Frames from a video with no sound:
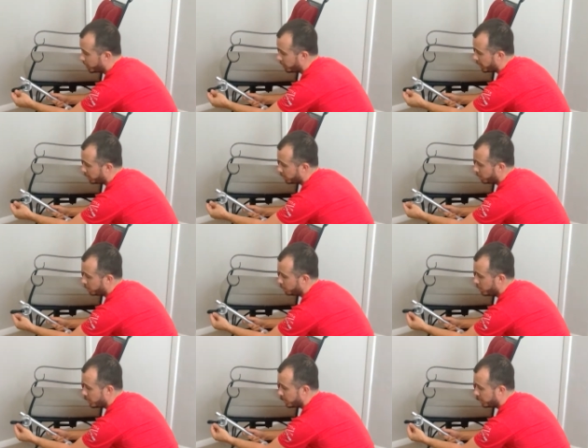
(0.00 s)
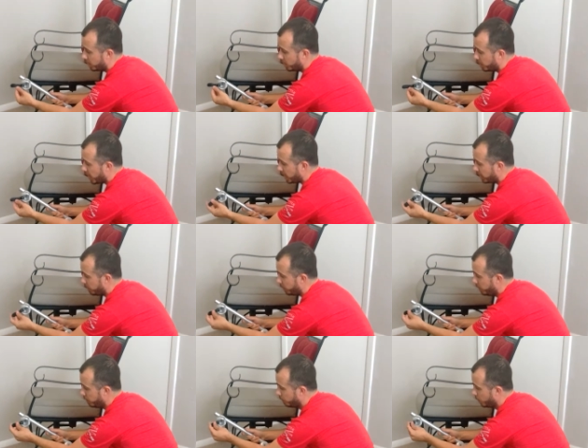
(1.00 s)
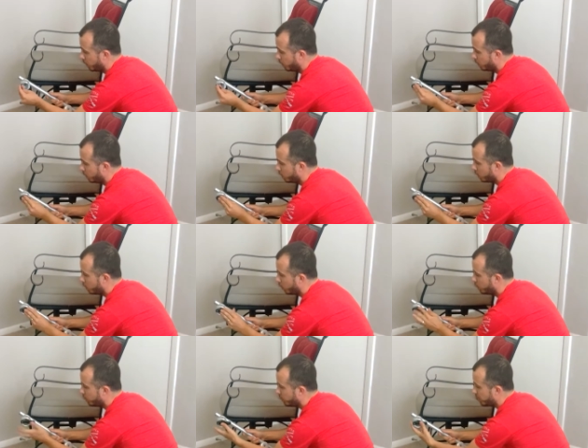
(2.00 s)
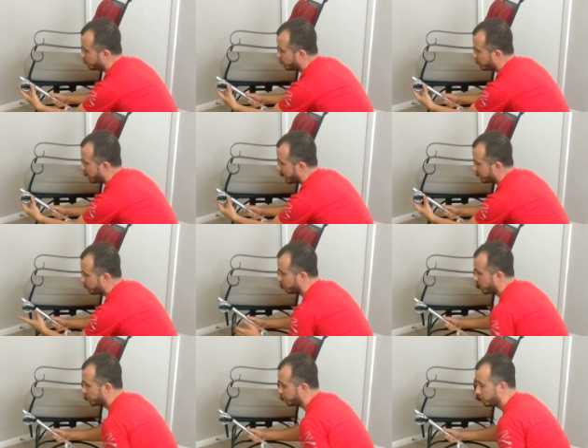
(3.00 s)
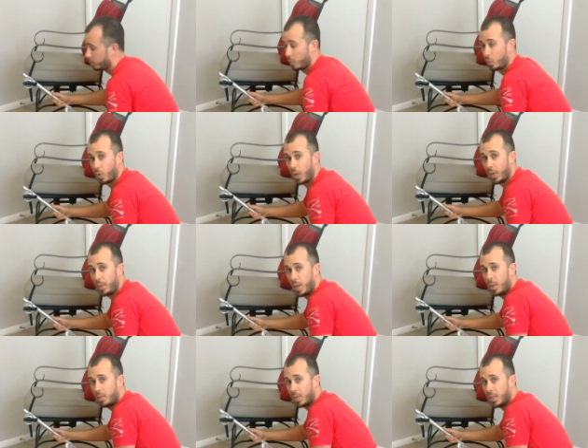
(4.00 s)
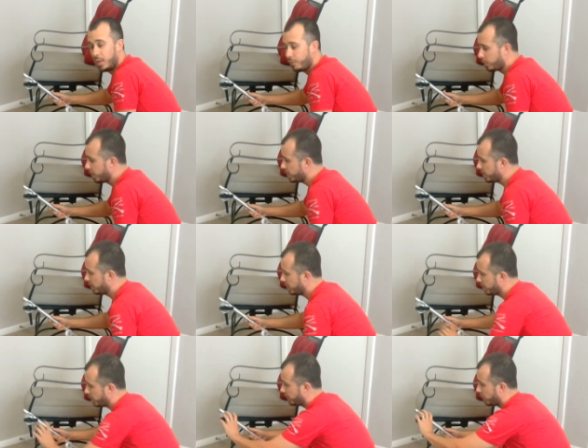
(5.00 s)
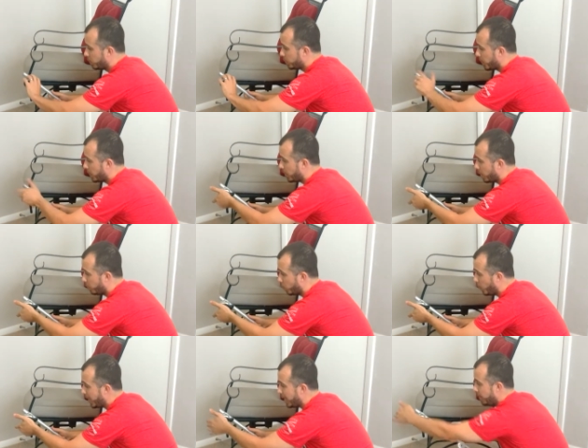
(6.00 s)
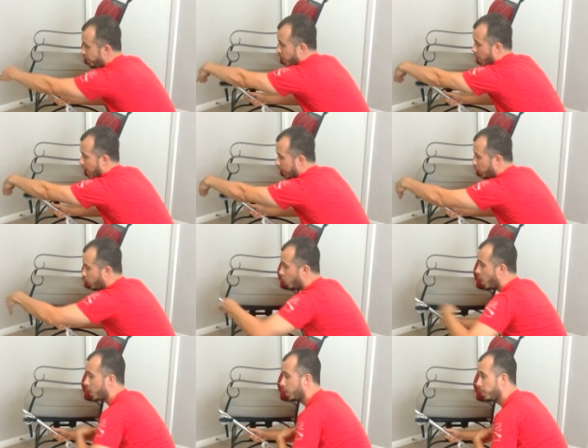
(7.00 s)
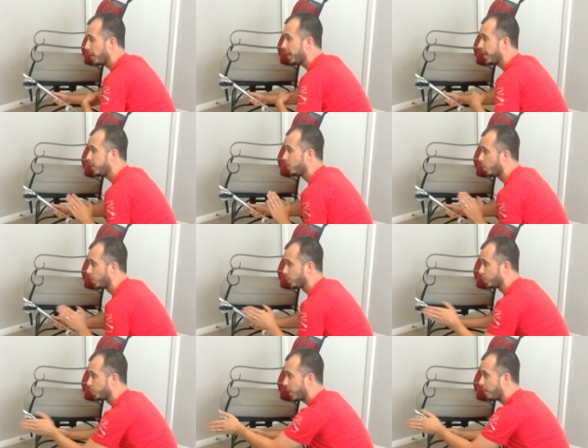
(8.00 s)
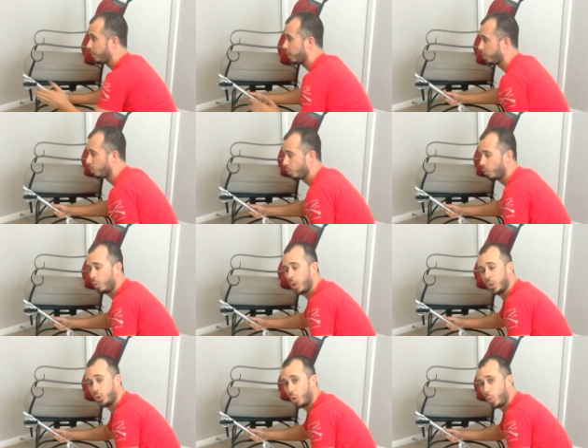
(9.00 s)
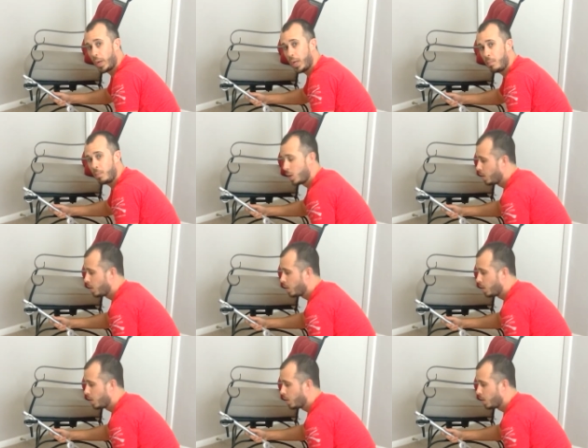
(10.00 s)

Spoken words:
to make certain is that this black lever closes into the back direction, right? The key for this is if it was spun the other way, anyone walking by or as we're traveling through a doorway,